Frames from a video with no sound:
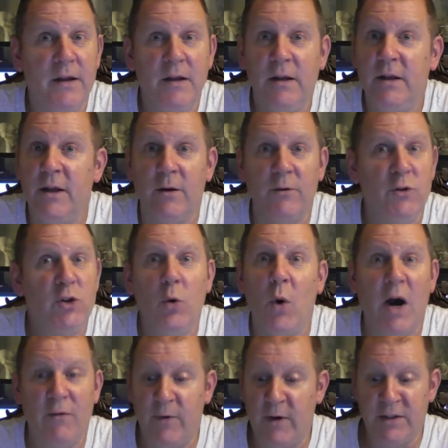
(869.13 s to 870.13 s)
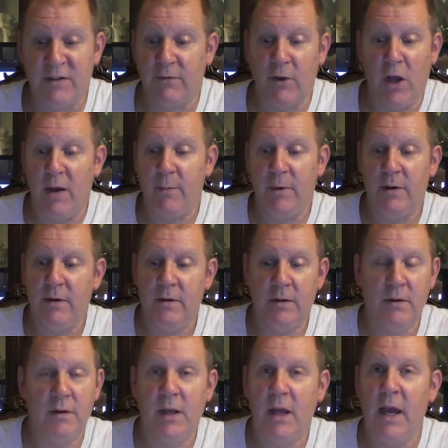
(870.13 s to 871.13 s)
you know, two offensive linemen,
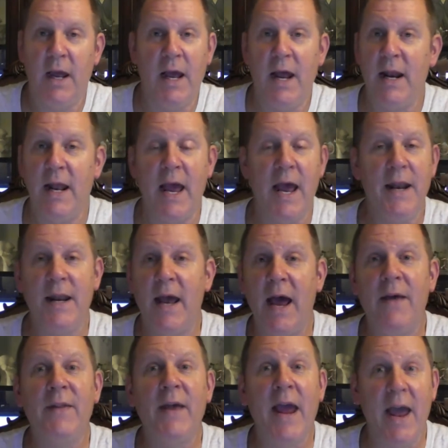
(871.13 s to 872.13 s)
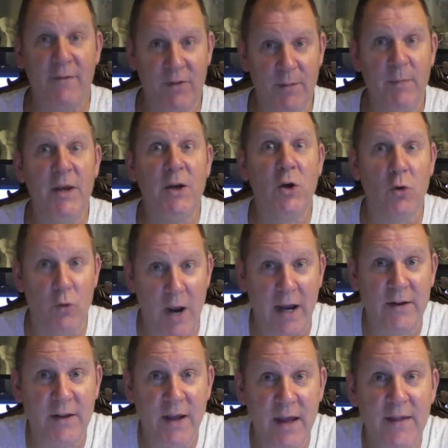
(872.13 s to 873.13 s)
and and and they have to be
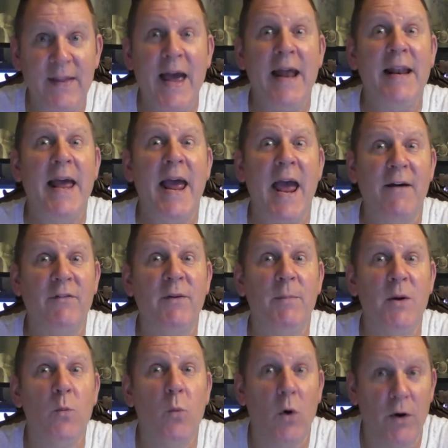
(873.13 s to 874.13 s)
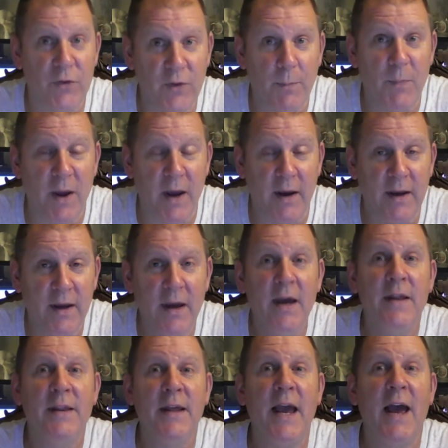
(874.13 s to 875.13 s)
correct, and they have to be worth the pick.
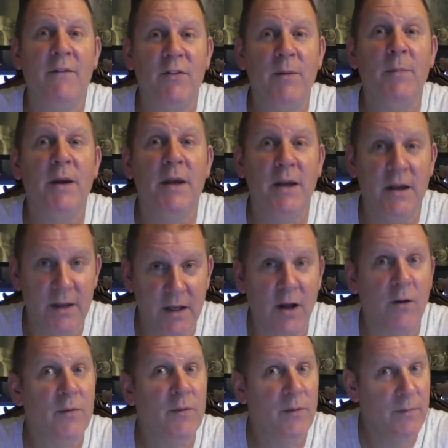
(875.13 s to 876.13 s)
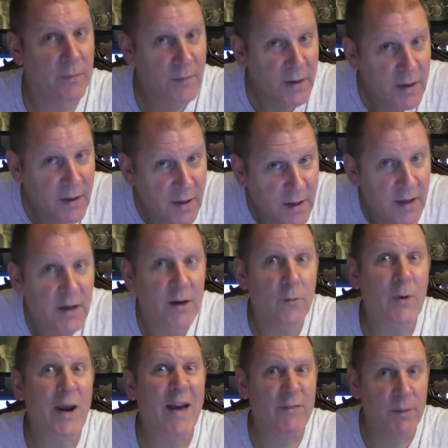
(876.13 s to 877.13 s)
They have to be, you know,
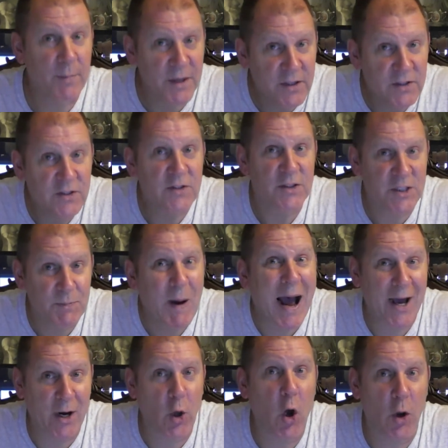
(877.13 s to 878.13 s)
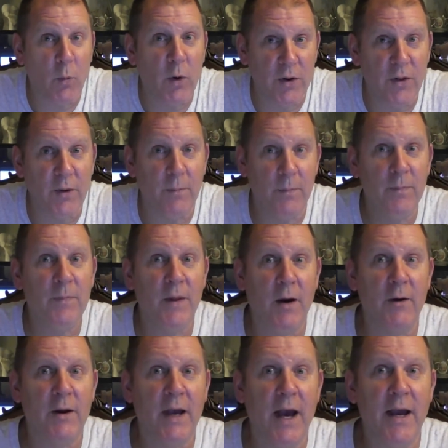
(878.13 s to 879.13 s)
we have to be spot on with them.
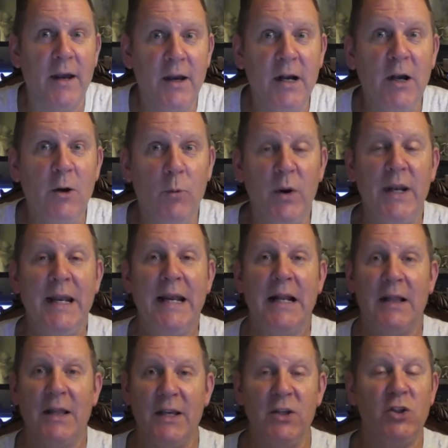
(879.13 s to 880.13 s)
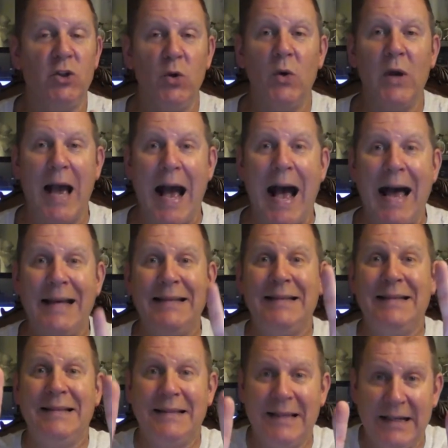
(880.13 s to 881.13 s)
Okay, we need at least two
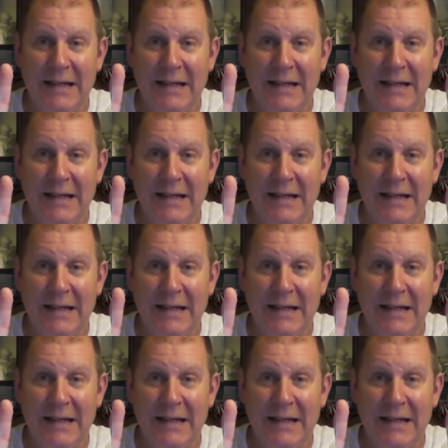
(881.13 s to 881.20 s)
guys,